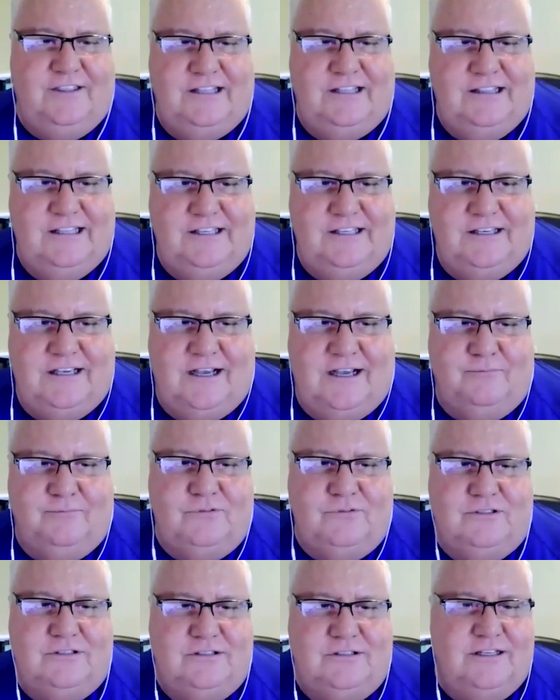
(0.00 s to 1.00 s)
Anything
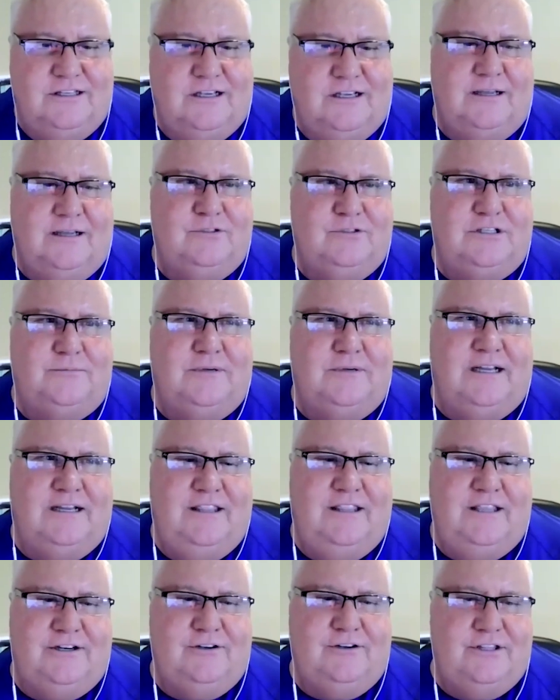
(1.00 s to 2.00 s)
that comes
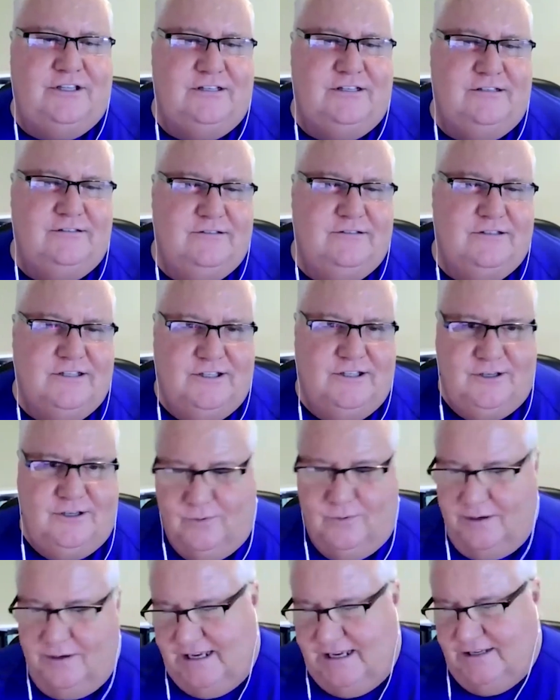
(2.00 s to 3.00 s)
to mind there that
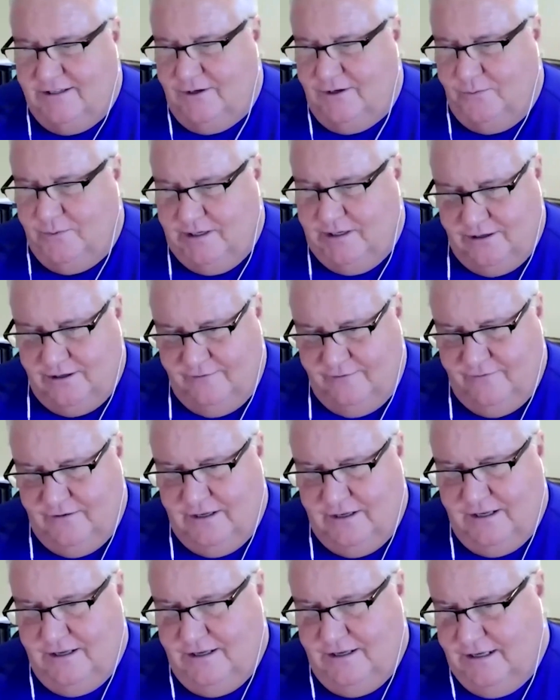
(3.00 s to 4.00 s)
you'd want to make us
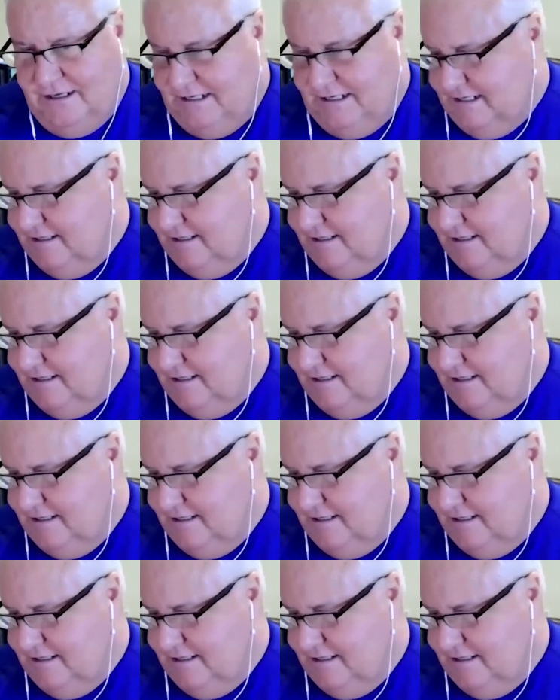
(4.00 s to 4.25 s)
aware of?